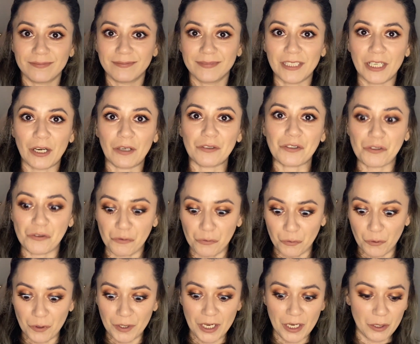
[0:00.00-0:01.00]
you know, you
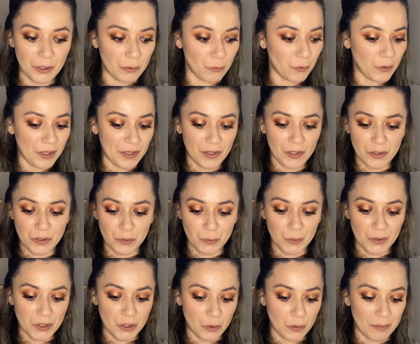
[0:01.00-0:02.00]
ruin it either
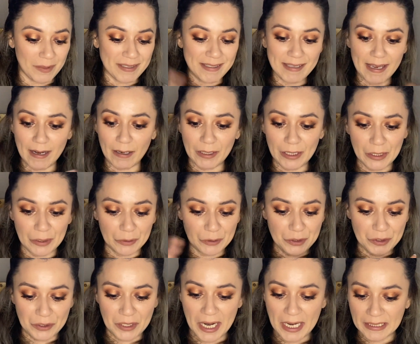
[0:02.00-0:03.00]
with your mascara or
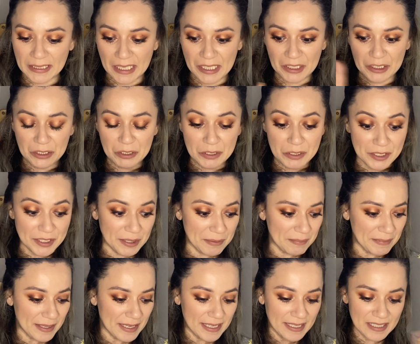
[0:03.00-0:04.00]
your eyeliner or
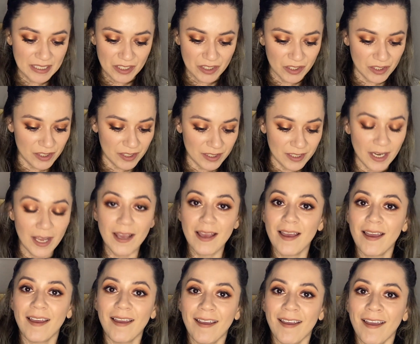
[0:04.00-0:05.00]
something. It's just,
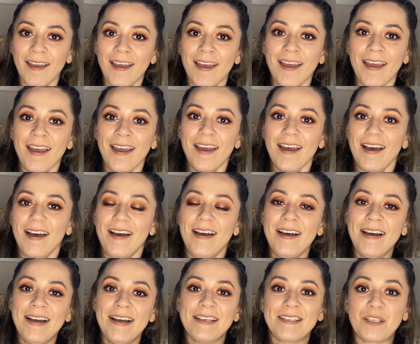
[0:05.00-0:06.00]

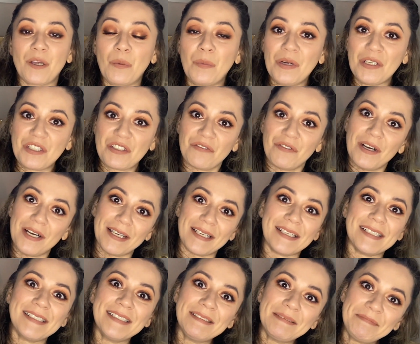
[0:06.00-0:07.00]
so much fun,
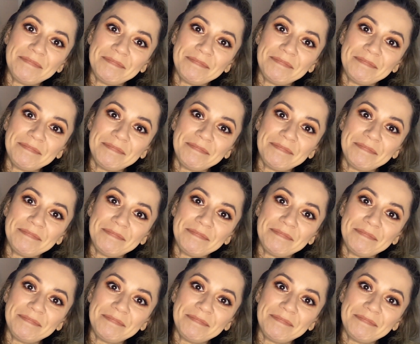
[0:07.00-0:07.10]
huh?